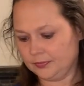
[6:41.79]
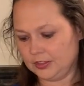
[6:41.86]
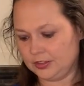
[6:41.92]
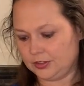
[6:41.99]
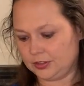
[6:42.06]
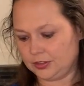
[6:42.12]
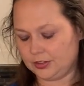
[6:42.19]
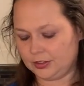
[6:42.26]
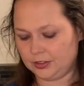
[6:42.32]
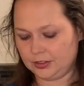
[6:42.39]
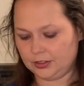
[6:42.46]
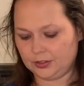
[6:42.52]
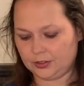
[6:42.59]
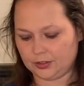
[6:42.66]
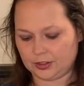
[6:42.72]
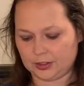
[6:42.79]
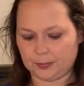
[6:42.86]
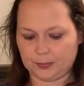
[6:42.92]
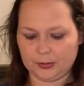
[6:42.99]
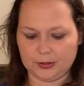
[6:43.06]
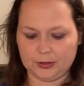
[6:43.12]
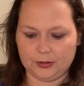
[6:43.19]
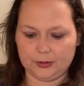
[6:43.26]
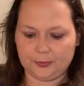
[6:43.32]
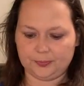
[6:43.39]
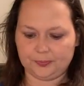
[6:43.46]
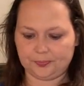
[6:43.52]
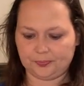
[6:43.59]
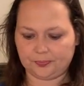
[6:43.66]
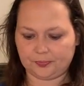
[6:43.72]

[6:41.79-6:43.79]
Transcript: So you're gonna use your spoon,